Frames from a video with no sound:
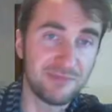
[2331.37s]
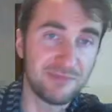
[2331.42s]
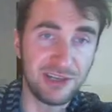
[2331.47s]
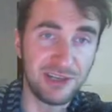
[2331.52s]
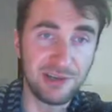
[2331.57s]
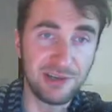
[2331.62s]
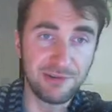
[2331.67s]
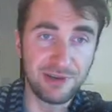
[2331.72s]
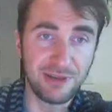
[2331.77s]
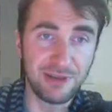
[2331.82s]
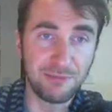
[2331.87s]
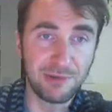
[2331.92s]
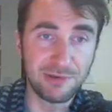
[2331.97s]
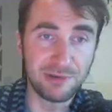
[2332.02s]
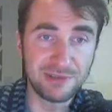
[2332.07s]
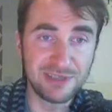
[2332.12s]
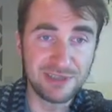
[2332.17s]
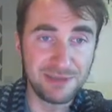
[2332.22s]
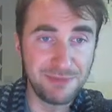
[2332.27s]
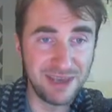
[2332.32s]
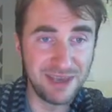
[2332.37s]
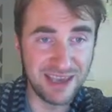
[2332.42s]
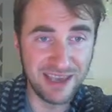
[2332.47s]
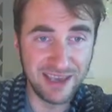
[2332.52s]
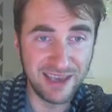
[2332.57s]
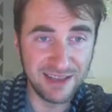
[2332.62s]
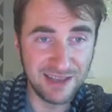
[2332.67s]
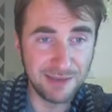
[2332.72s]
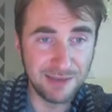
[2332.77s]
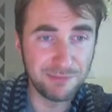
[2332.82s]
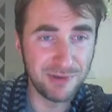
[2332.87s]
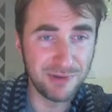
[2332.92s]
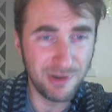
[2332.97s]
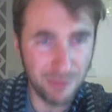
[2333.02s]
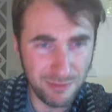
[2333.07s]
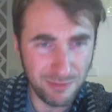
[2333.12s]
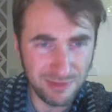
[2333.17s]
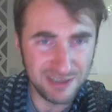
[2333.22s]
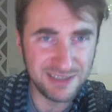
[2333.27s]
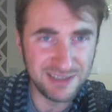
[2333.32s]
hearing mostly Mikayla,
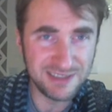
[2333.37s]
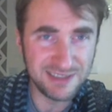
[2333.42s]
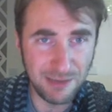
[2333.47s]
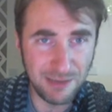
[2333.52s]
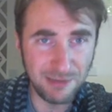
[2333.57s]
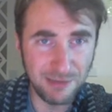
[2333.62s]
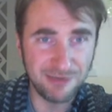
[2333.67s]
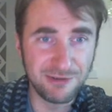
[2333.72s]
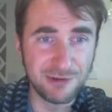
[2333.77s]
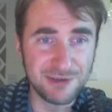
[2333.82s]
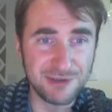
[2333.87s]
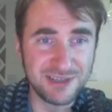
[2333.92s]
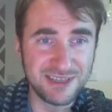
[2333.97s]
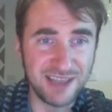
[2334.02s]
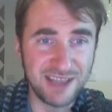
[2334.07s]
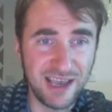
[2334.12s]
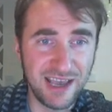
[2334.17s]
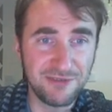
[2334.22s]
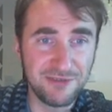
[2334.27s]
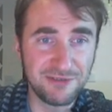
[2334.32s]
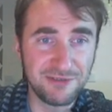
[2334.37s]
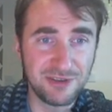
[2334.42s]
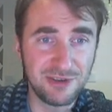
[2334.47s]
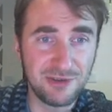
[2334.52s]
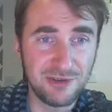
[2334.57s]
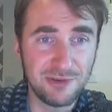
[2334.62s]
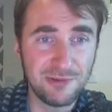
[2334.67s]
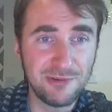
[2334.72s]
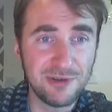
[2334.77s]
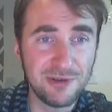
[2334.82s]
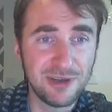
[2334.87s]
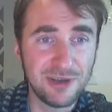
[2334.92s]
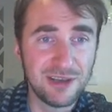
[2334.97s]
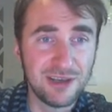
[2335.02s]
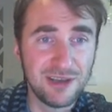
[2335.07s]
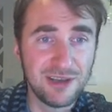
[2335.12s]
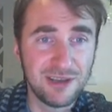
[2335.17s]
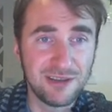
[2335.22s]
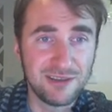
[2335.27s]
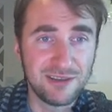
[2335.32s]
probably some of her staff too,
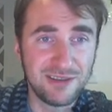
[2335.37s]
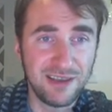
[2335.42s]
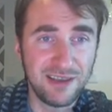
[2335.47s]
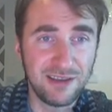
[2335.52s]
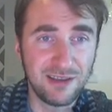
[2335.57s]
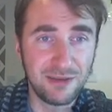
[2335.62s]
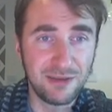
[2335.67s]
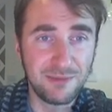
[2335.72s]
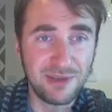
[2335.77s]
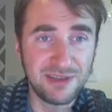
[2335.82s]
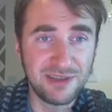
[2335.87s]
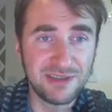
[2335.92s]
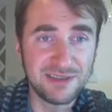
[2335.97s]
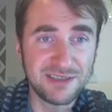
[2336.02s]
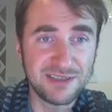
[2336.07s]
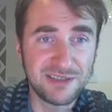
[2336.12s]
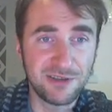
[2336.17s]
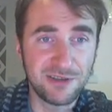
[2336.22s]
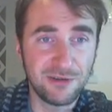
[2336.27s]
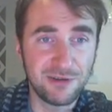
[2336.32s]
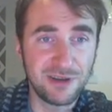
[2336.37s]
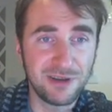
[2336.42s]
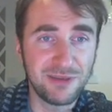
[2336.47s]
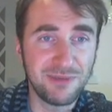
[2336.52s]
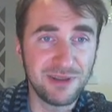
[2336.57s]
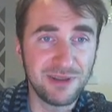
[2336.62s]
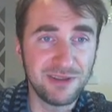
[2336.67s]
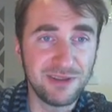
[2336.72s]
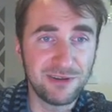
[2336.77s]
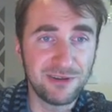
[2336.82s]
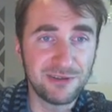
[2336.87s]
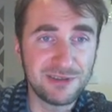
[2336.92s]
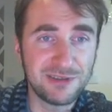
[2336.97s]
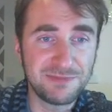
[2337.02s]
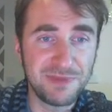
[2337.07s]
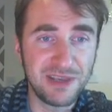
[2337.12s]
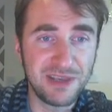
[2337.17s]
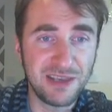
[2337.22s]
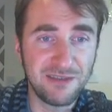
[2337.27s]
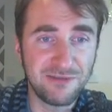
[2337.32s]
telling me this story, but they're all
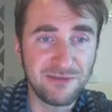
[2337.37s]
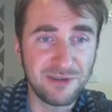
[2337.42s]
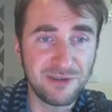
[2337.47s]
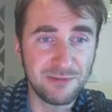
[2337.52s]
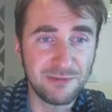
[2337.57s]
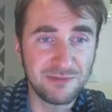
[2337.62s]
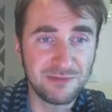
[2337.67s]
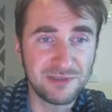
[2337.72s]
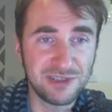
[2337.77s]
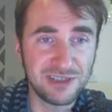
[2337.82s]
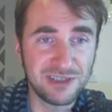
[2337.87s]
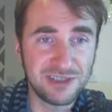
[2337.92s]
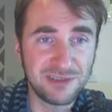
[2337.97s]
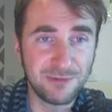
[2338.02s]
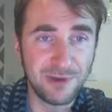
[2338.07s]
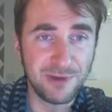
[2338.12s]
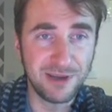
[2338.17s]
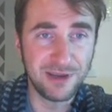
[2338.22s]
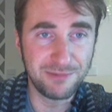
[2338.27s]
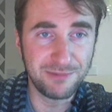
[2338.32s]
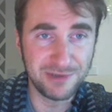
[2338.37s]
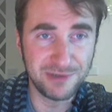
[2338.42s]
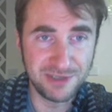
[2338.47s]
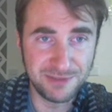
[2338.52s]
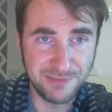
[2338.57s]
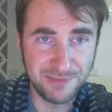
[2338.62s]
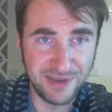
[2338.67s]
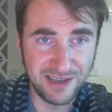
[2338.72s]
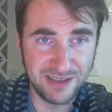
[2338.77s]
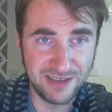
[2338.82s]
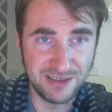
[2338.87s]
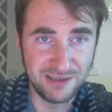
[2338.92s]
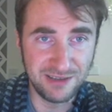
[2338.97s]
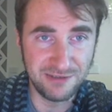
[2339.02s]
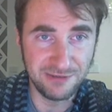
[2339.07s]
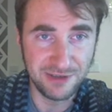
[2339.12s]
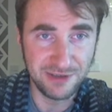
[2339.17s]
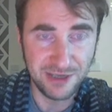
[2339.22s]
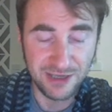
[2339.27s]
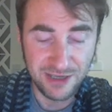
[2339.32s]
speaking from just one
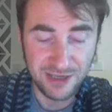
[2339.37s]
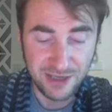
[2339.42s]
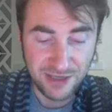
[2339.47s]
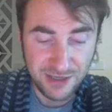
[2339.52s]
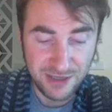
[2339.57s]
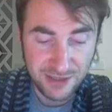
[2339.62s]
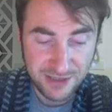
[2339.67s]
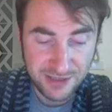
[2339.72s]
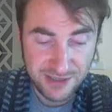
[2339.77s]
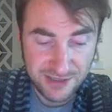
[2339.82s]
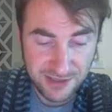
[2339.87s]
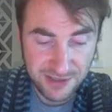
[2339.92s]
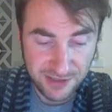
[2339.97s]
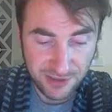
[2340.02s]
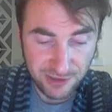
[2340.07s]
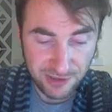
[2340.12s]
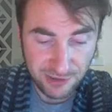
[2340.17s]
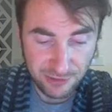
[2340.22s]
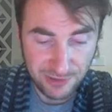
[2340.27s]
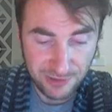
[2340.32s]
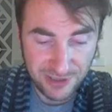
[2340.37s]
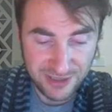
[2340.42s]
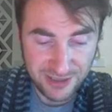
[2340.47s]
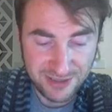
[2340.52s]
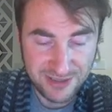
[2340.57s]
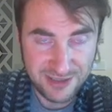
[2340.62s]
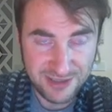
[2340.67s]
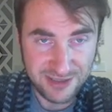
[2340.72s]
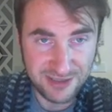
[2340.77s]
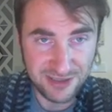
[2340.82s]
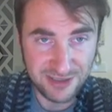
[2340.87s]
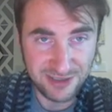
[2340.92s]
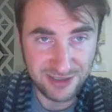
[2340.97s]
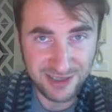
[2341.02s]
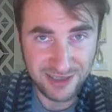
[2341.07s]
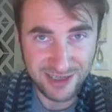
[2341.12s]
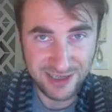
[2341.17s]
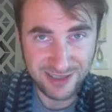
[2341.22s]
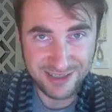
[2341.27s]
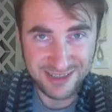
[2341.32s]
perspective. So let's
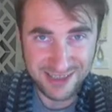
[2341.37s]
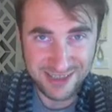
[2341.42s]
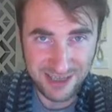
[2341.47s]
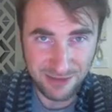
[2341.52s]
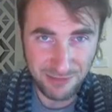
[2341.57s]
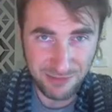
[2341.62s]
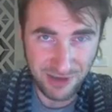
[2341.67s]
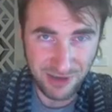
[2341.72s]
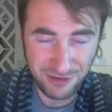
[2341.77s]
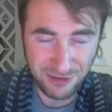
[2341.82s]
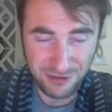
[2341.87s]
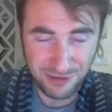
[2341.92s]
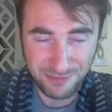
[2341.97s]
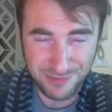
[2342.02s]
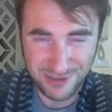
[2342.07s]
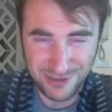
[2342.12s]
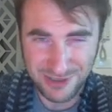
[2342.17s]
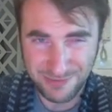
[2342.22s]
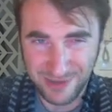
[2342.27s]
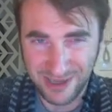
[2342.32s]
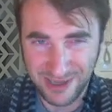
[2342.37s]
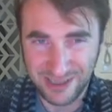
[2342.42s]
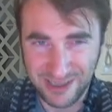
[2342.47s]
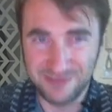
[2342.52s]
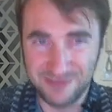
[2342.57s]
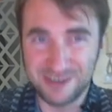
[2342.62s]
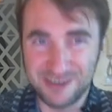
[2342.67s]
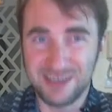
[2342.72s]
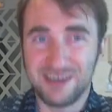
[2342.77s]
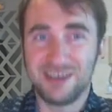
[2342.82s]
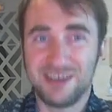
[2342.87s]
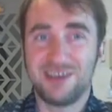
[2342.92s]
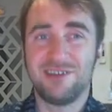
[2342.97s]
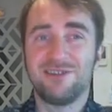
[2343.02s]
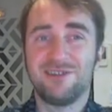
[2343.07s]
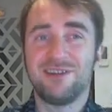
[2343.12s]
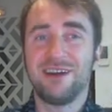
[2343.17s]
look at some other perspectives. And here